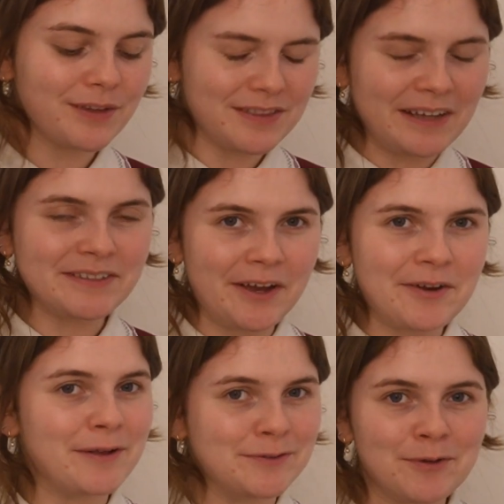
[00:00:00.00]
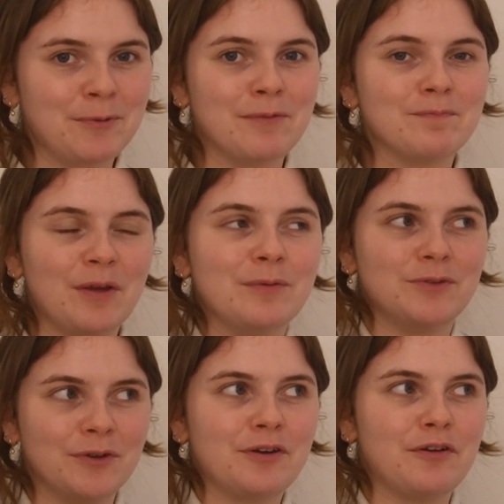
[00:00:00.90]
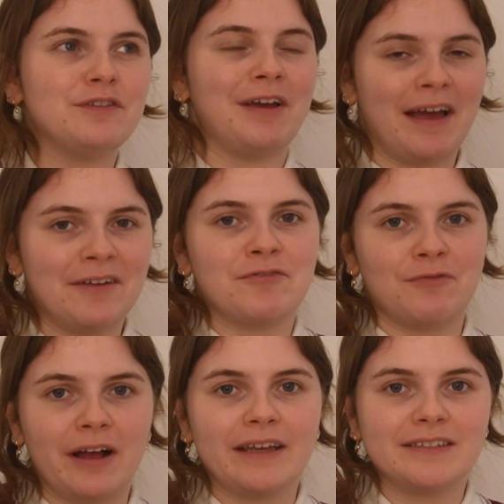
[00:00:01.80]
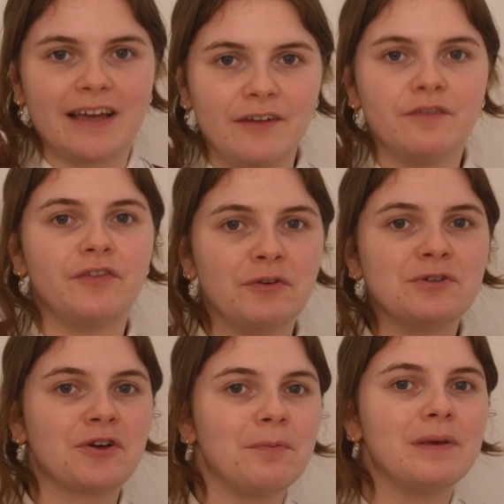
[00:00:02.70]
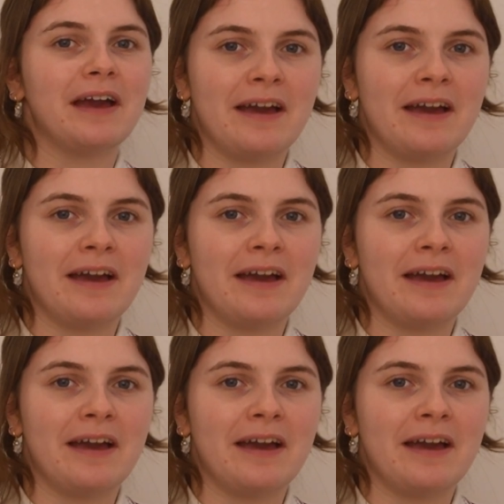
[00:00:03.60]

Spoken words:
That's how you know it's a good one. It was good enough to handwrite and photocopy a